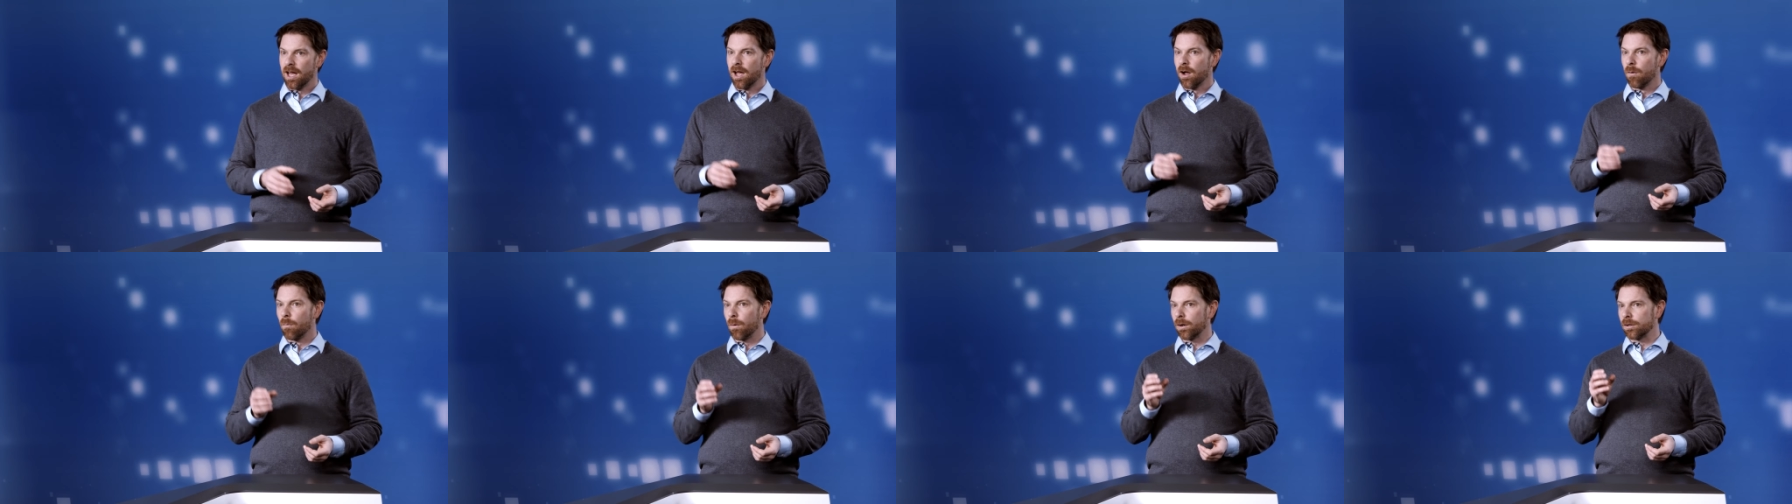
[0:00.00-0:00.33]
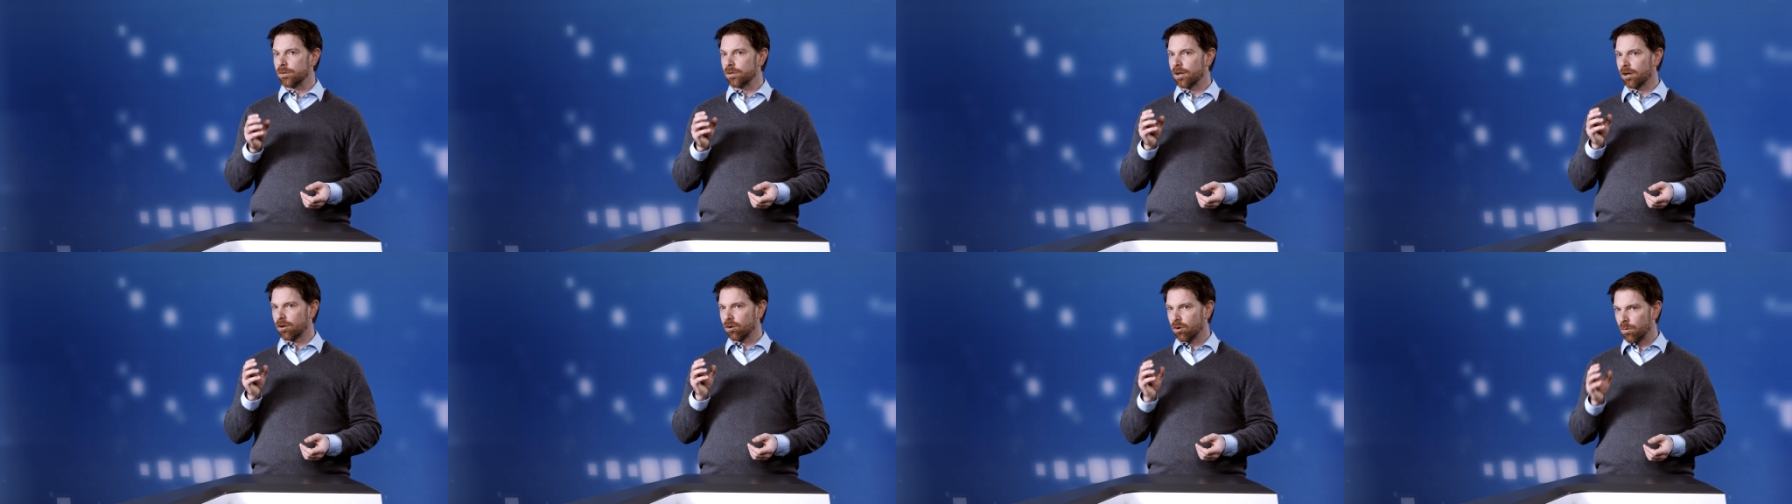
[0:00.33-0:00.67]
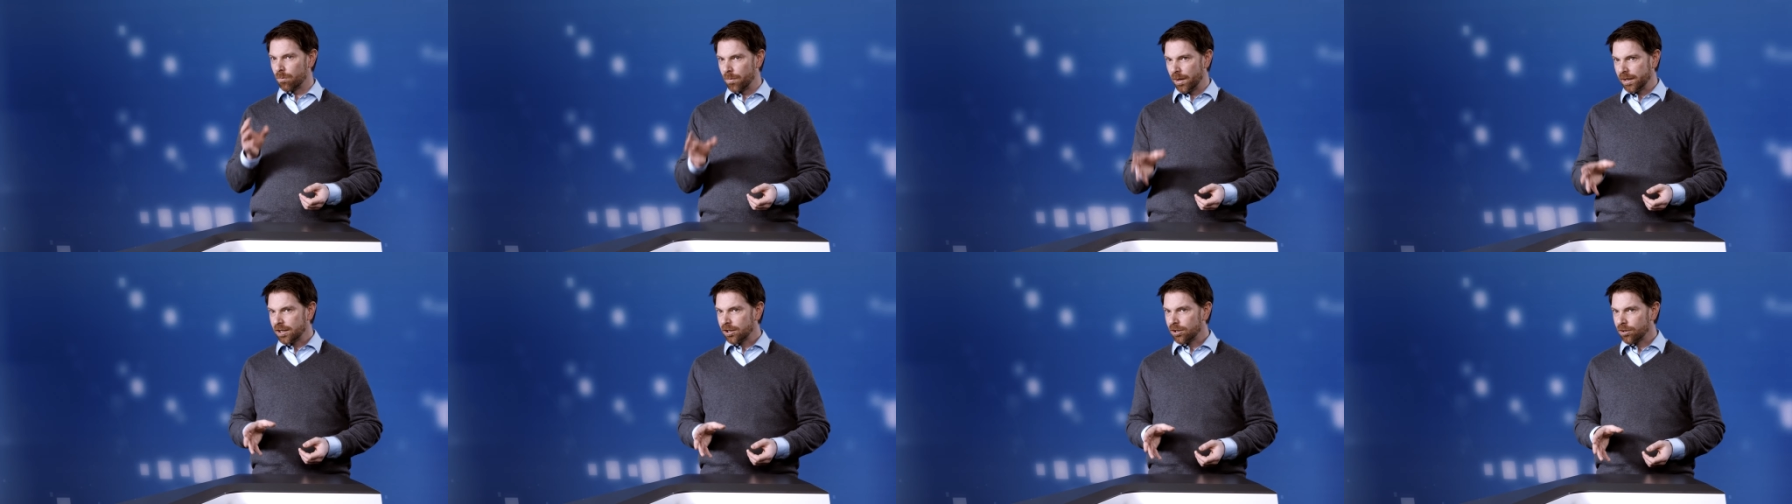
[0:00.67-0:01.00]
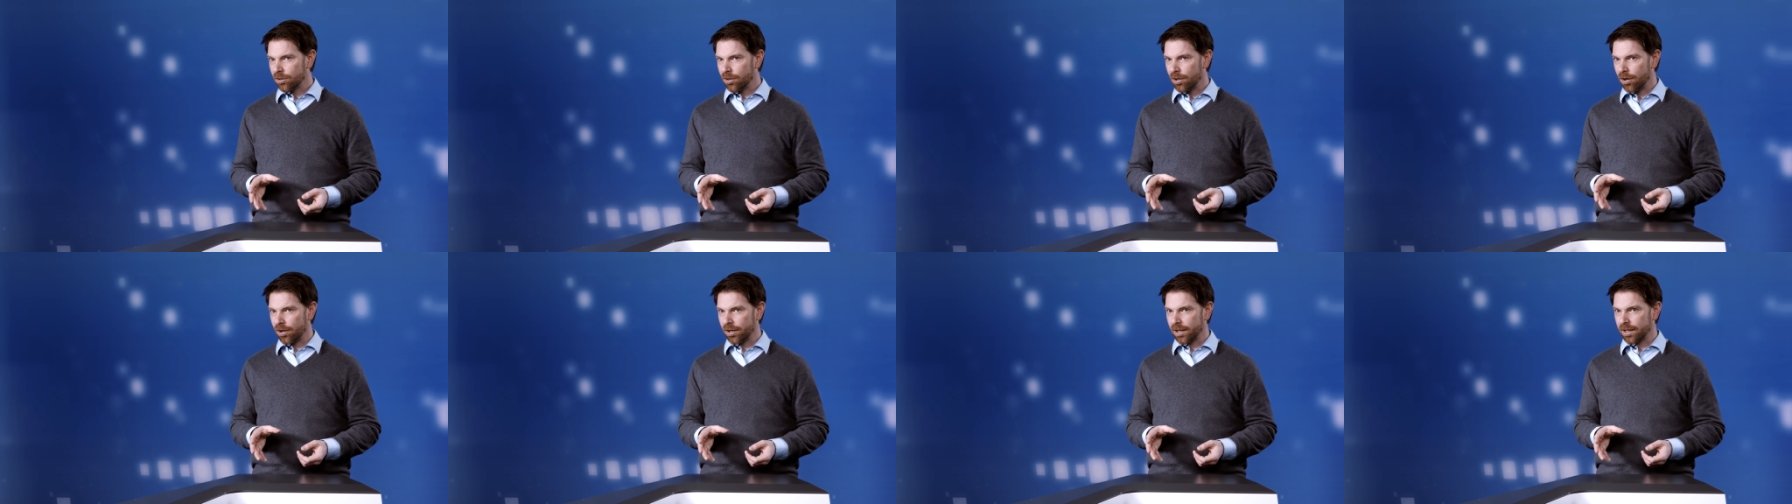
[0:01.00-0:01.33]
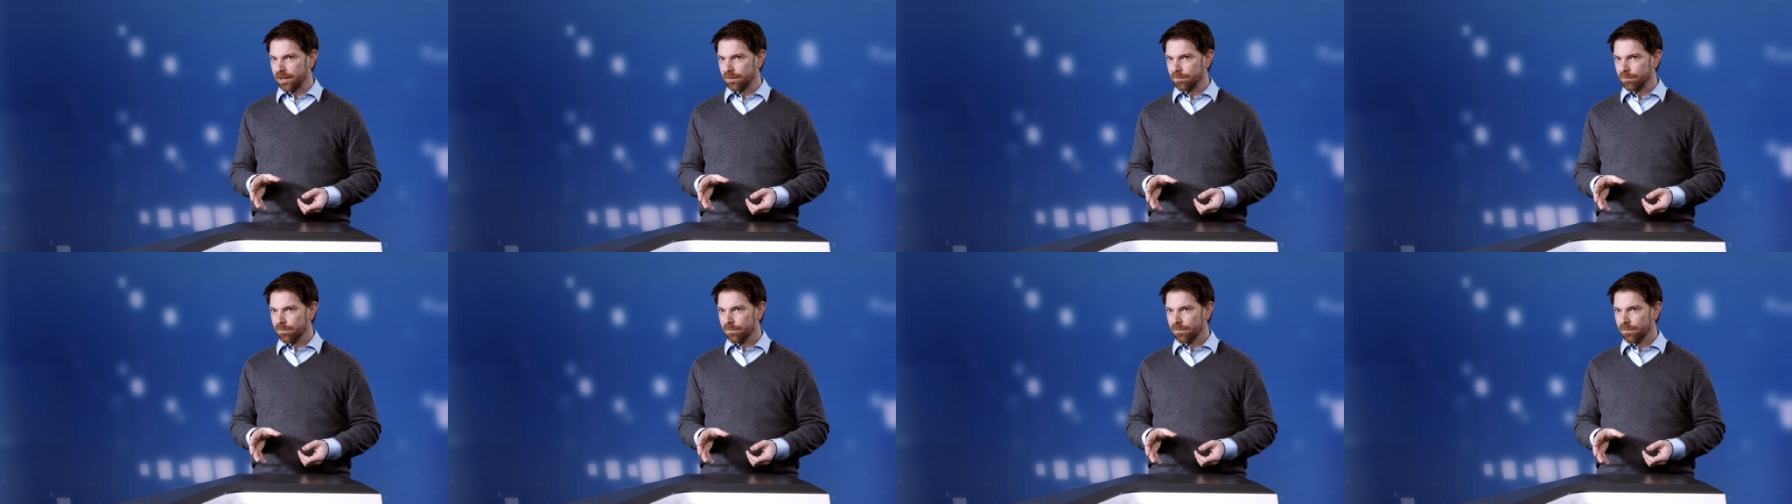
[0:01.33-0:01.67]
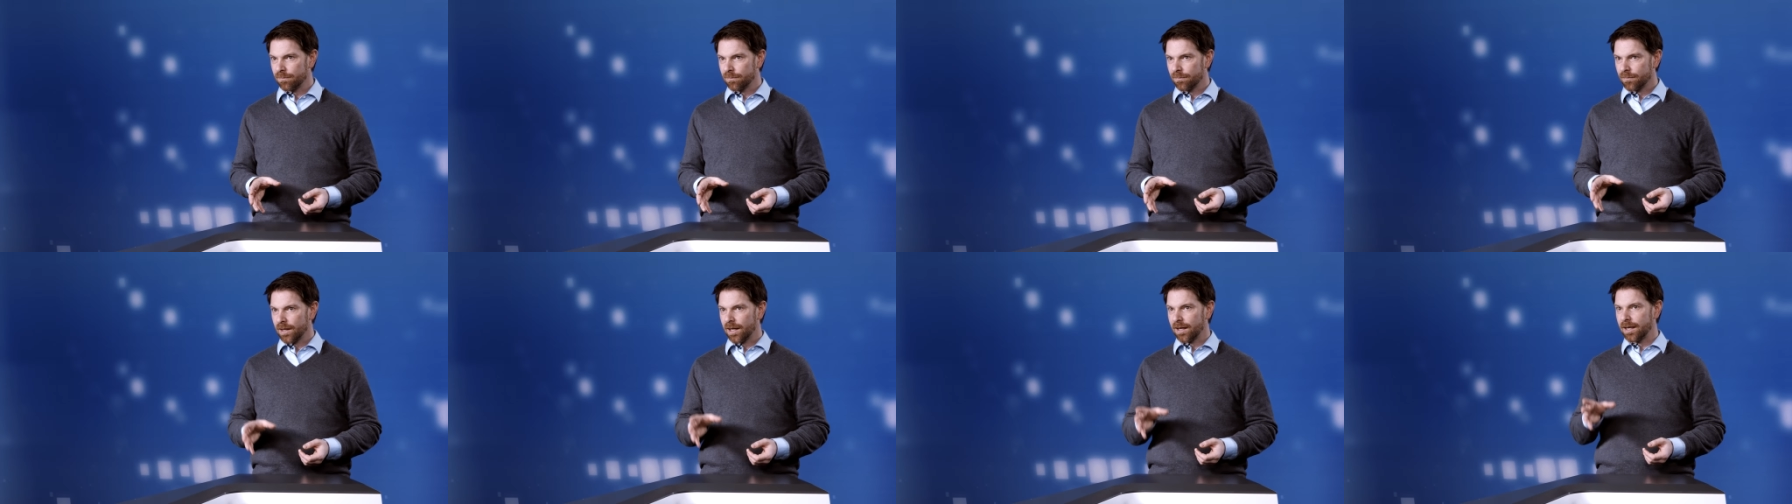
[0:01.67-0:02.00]
When you are committed to learning,
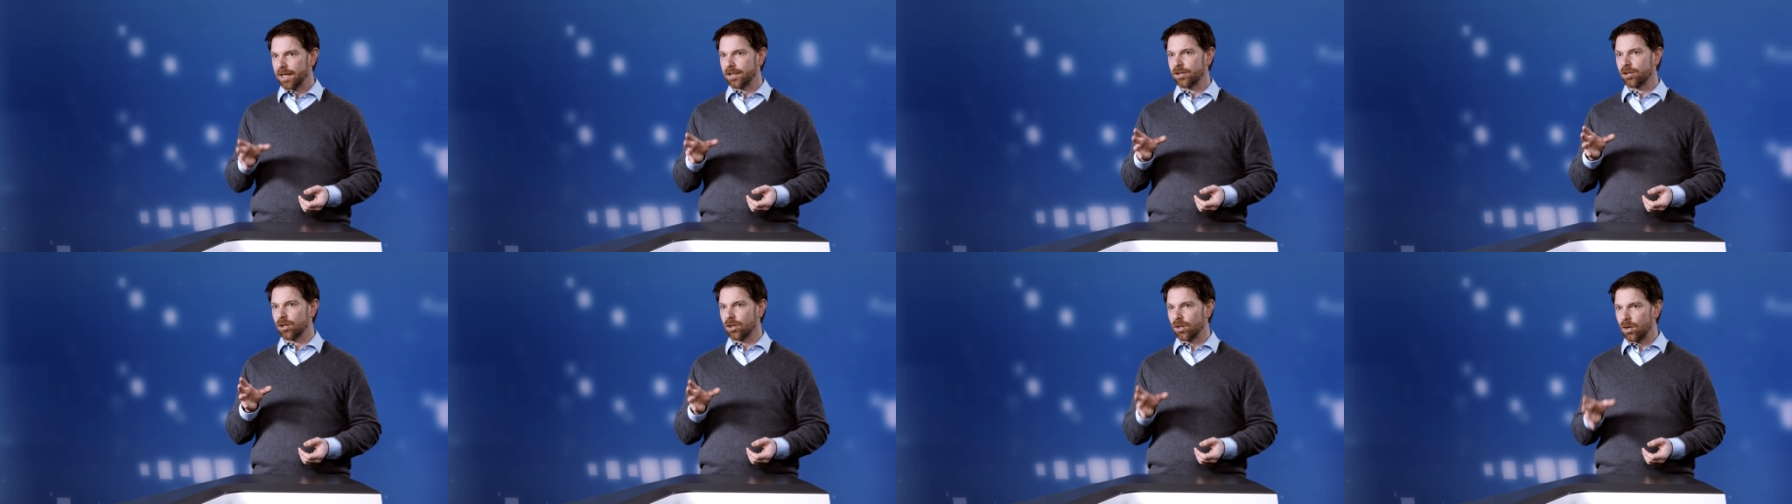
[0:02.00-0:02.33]
let your